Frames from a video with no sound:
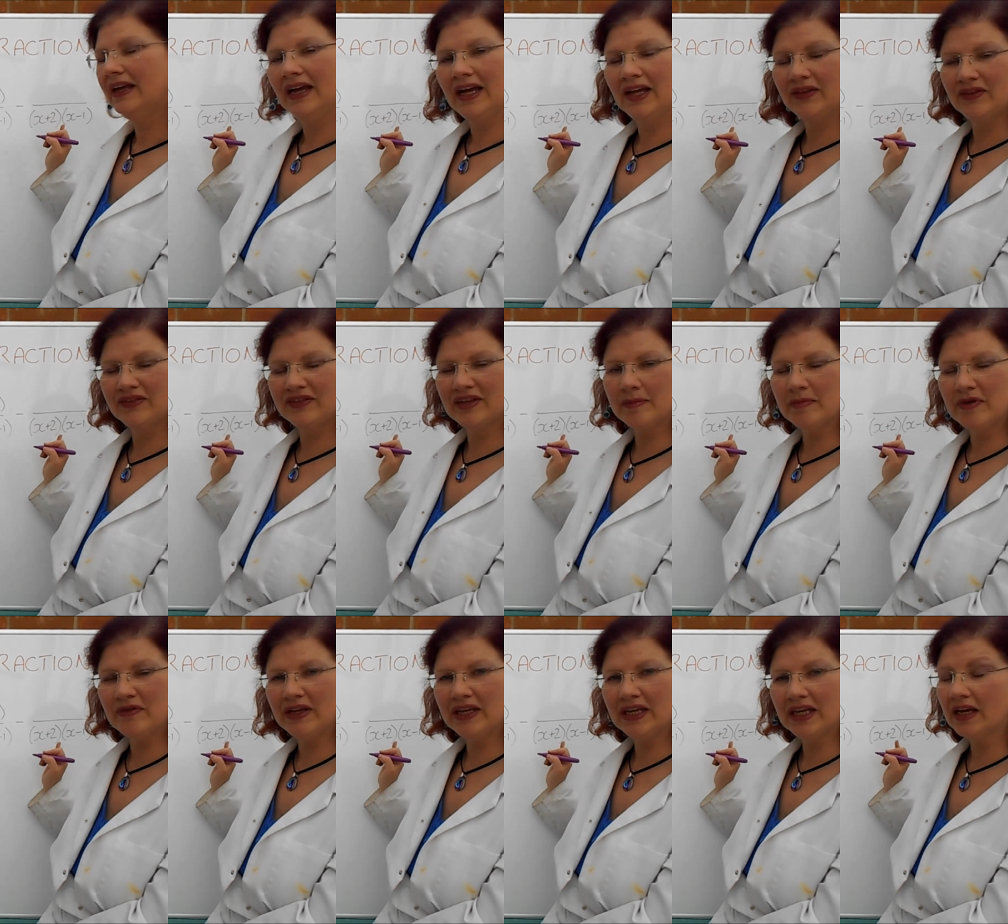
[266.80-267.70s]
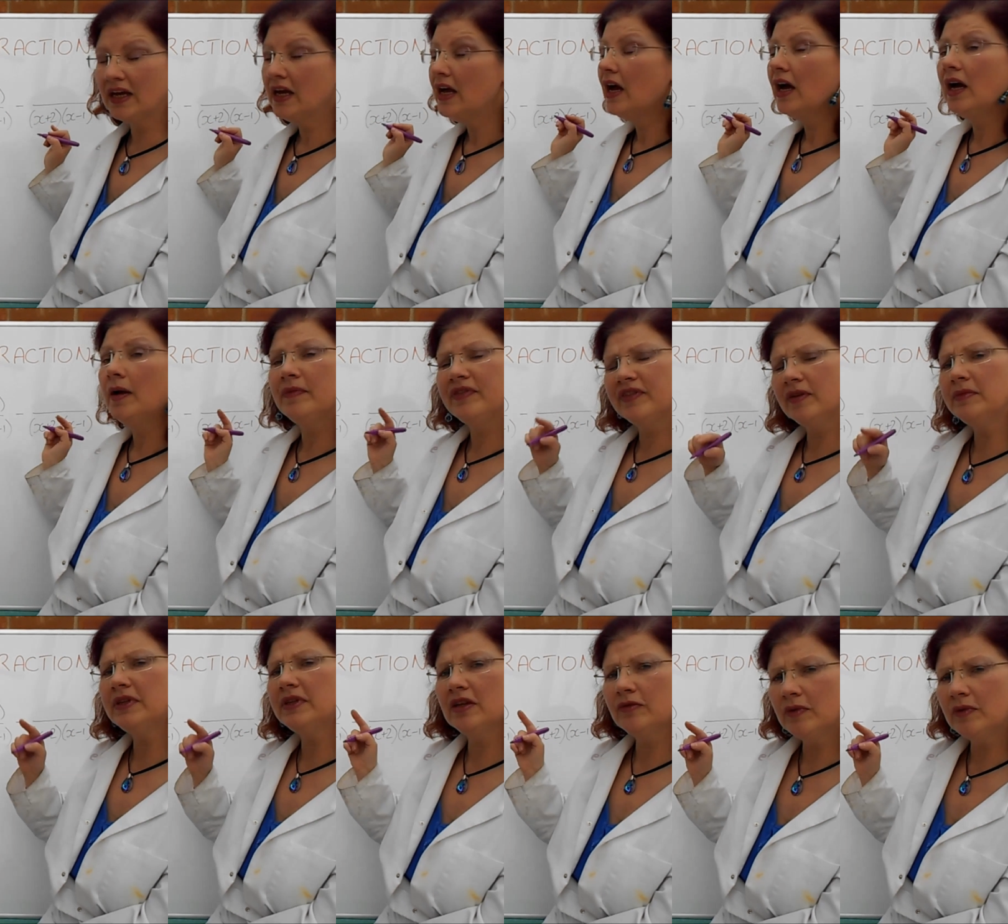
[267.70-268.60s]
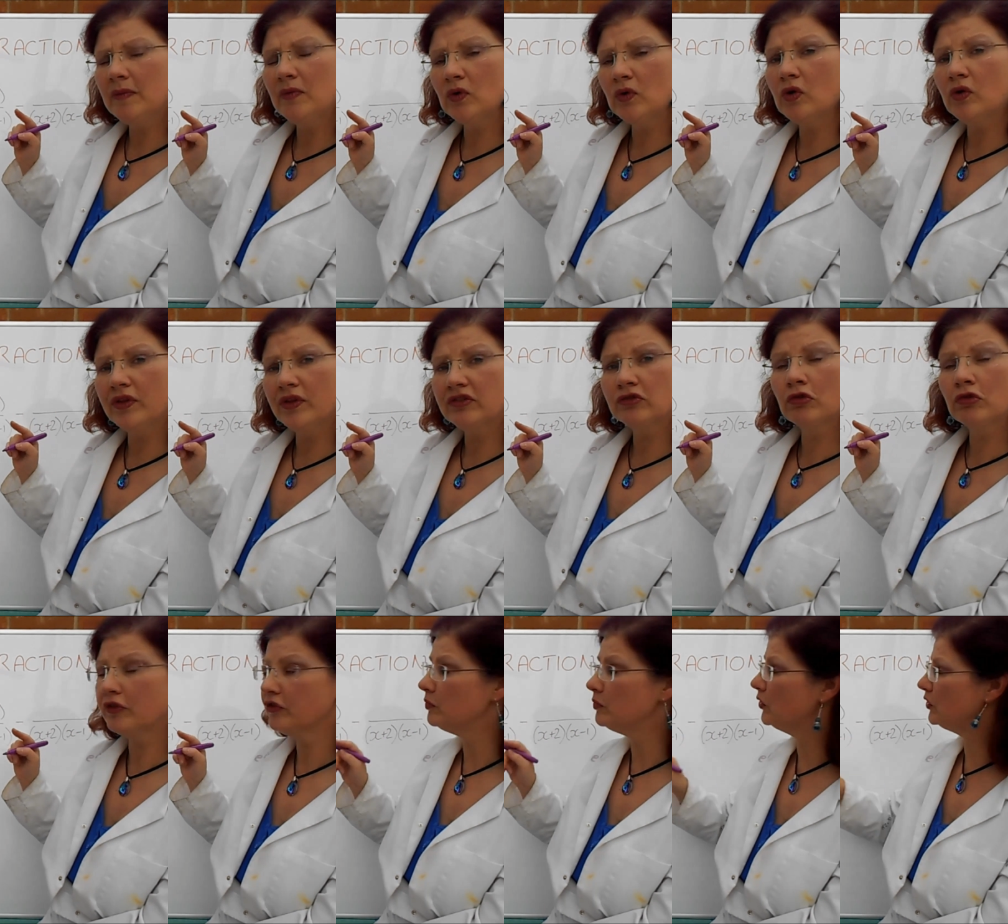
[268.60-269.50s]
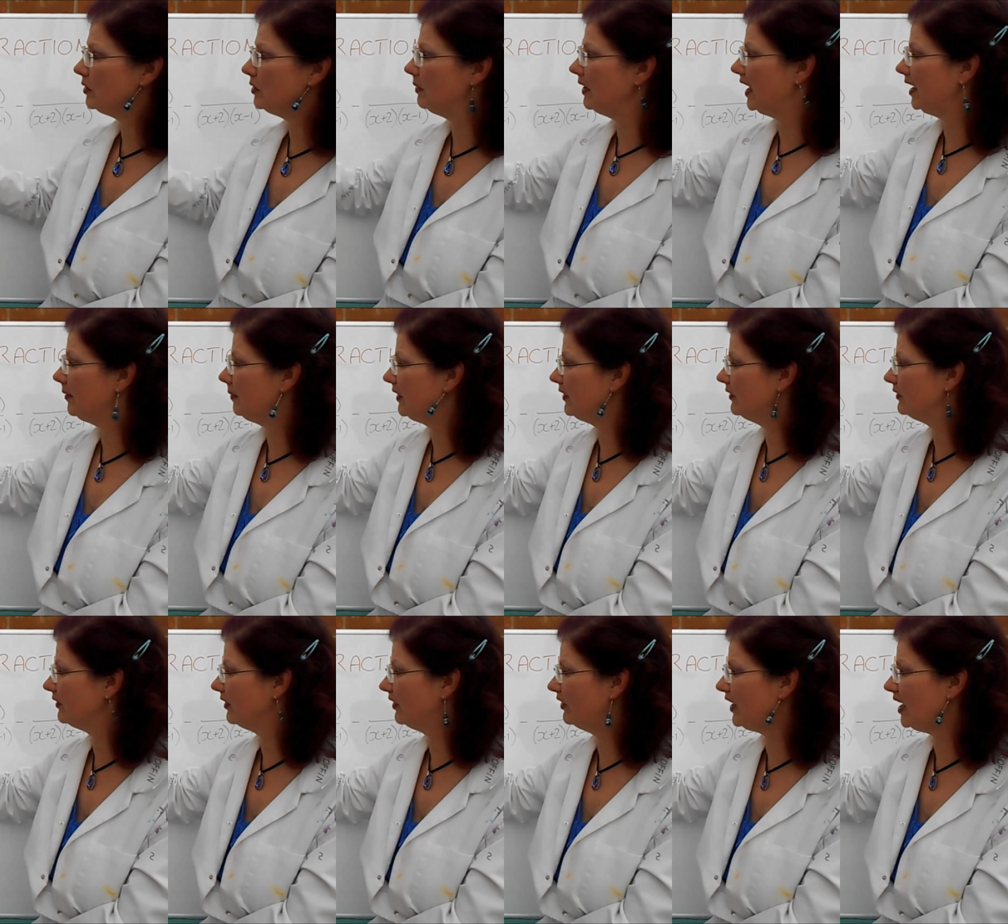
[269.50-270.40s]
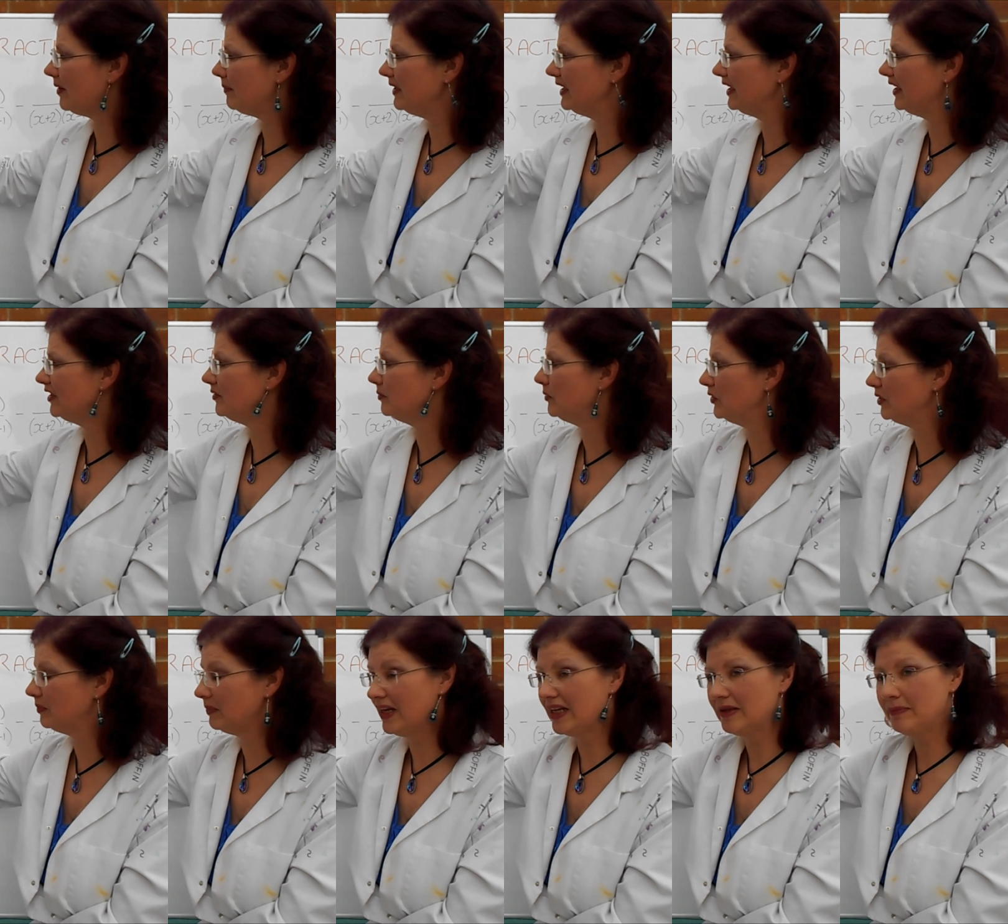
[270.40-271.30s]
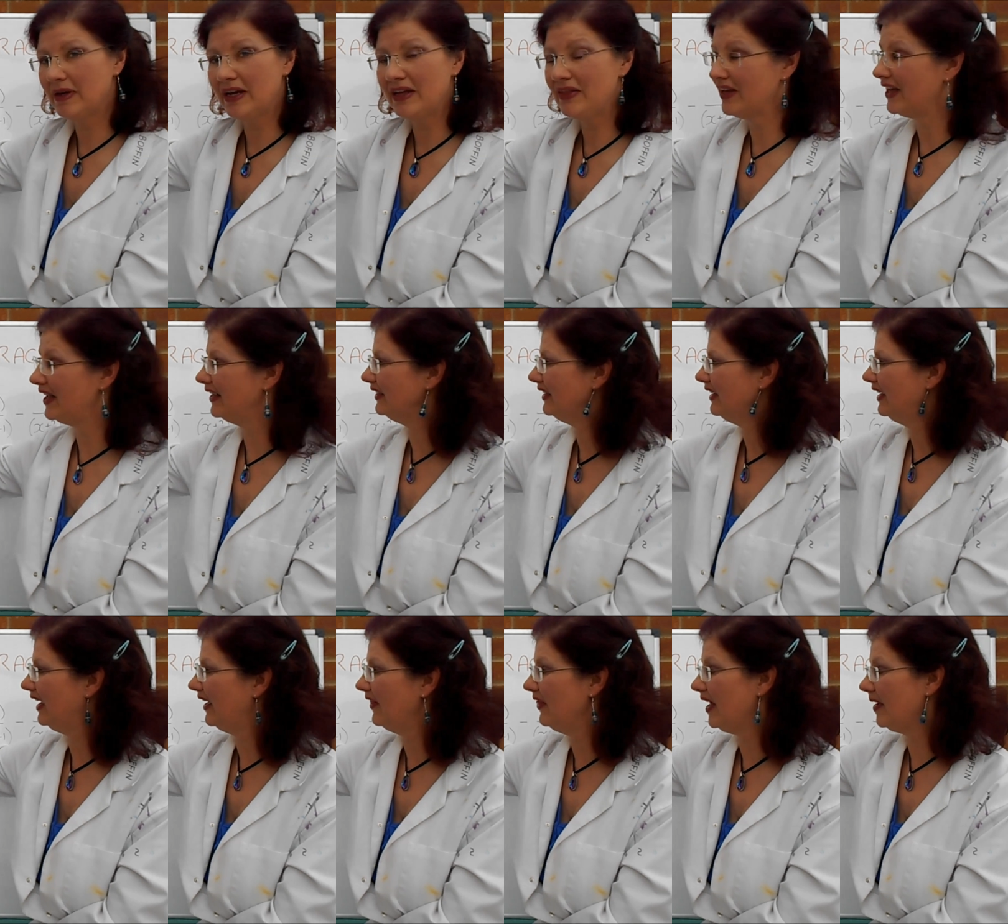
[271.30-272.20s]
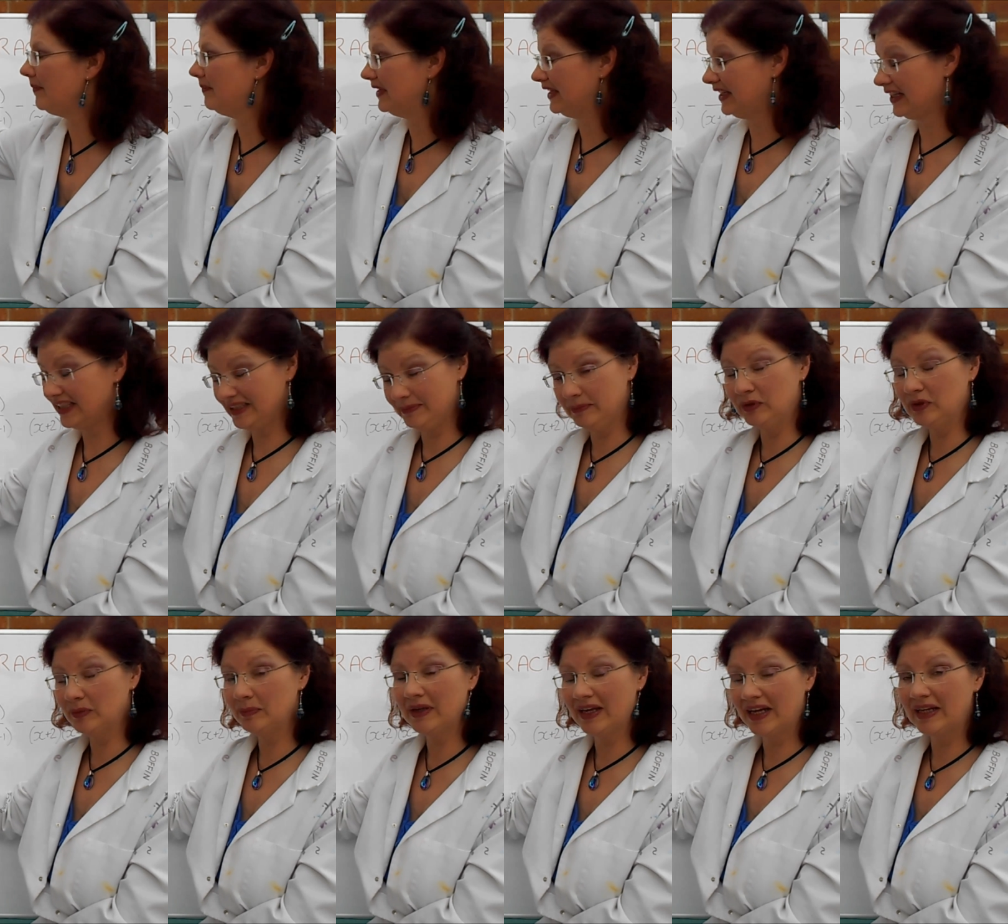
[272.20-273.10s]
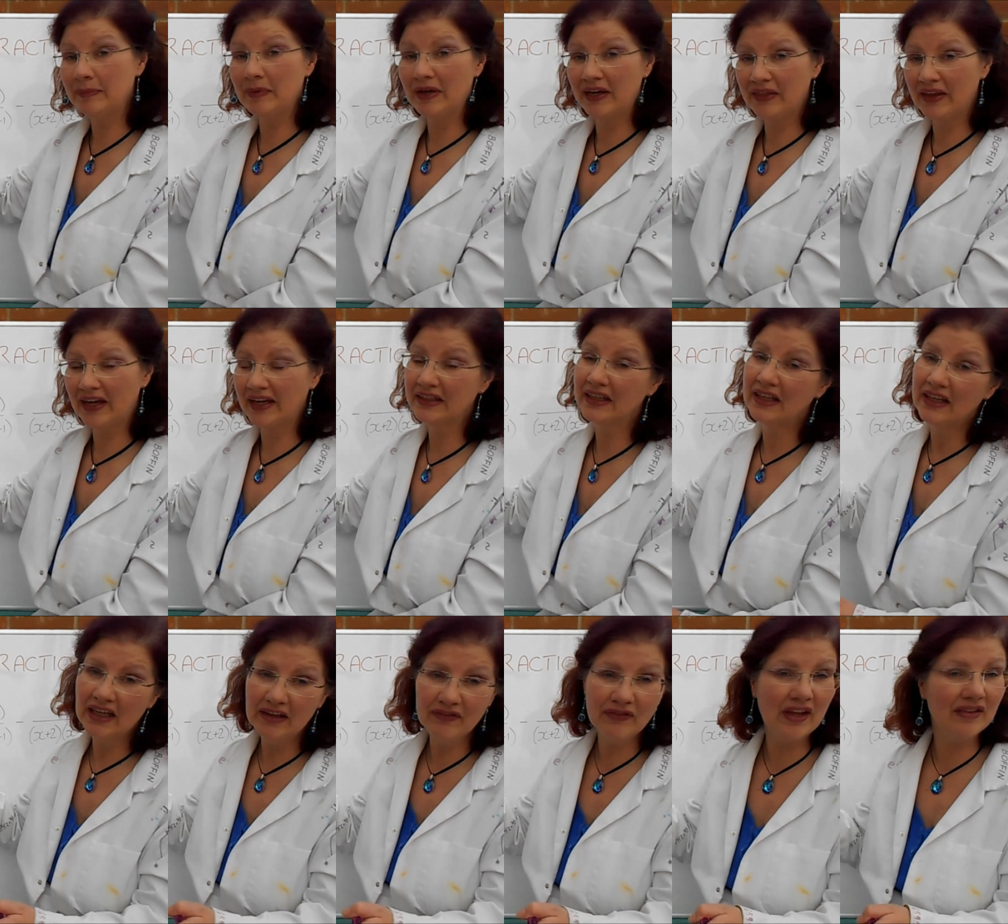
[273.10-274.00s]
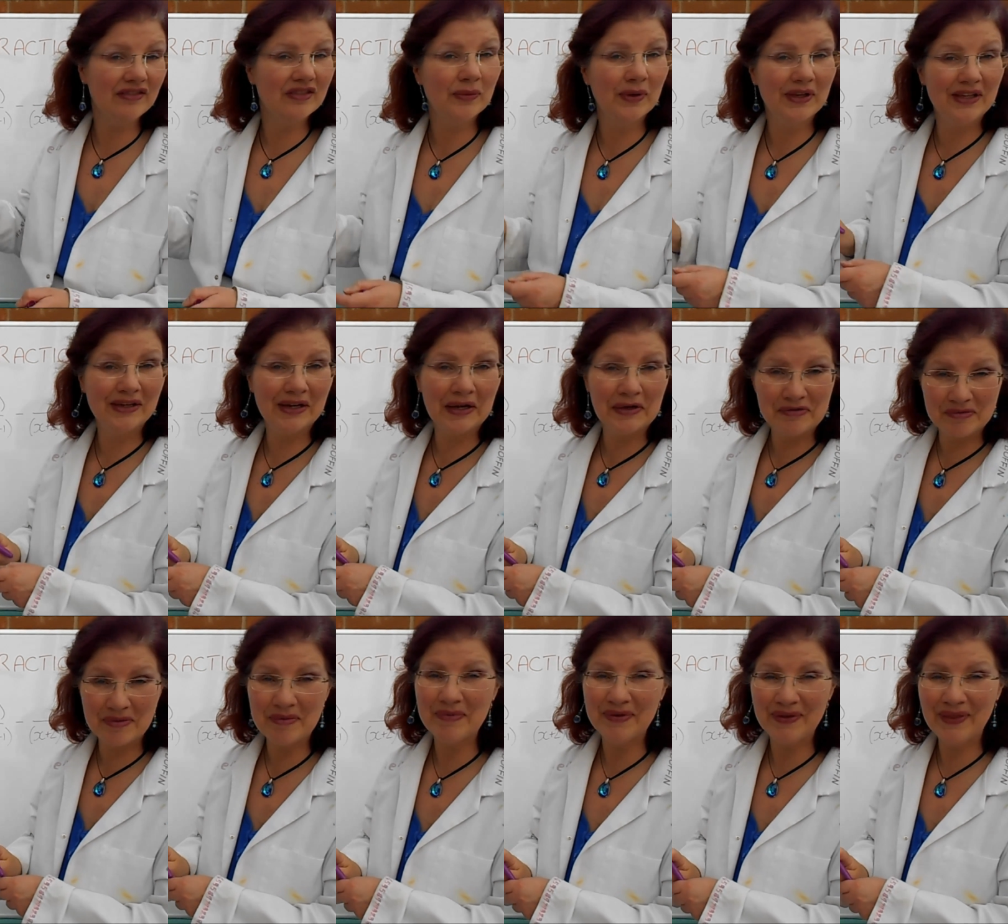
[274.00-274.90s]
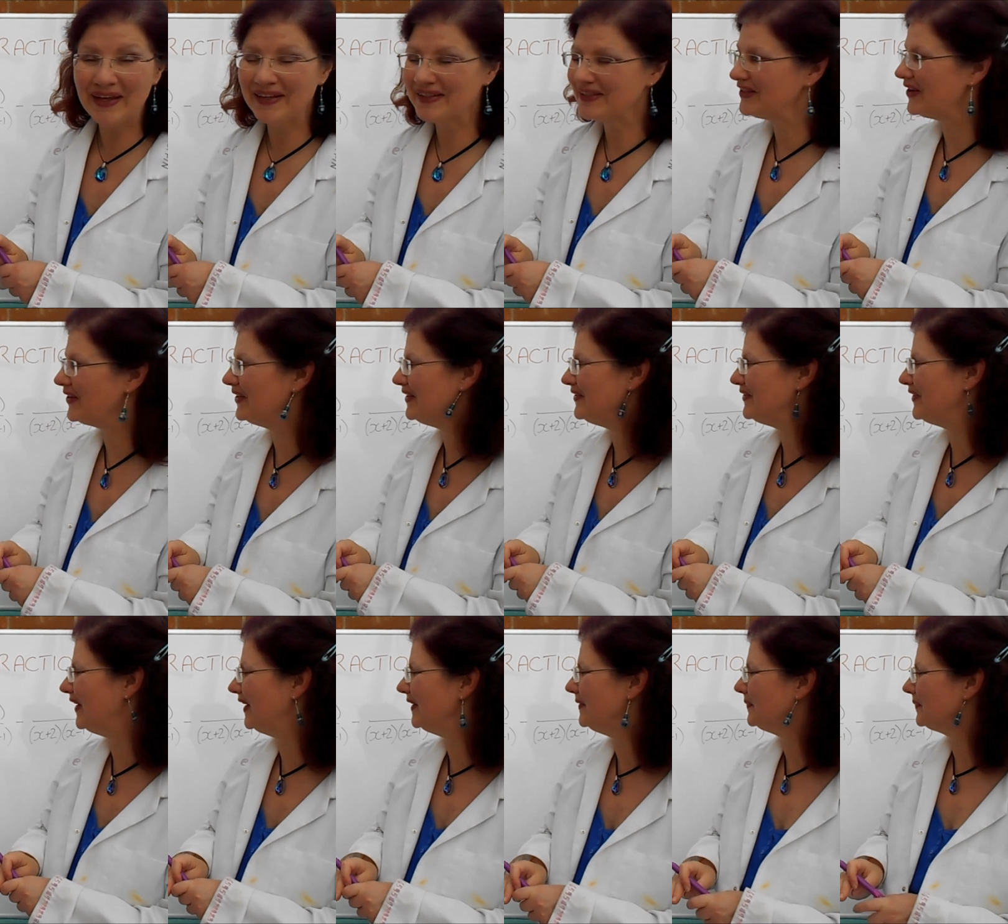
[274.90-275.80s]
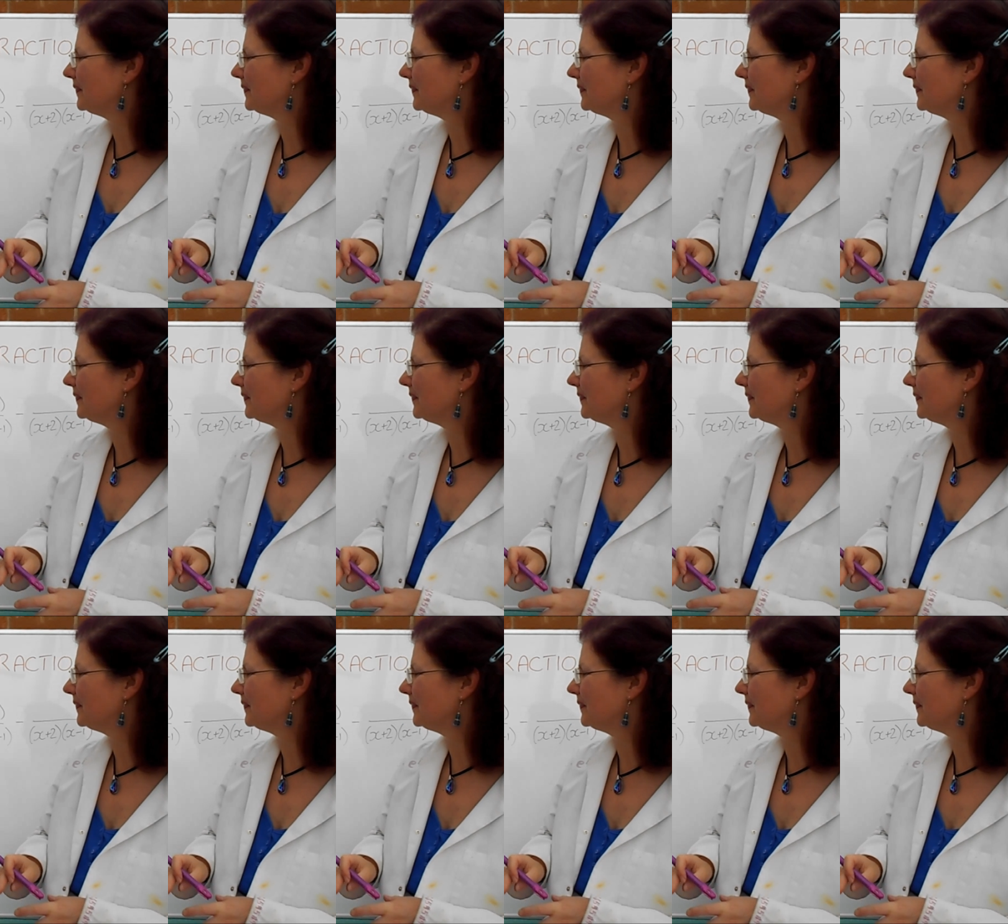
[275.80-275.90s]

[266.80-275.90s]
And the same over here. Sometimes people call this cross-multiplying because that bit gets multiplied by that and that bit gets multiplied by that. If that's the way you like to remember it, that's totally fine.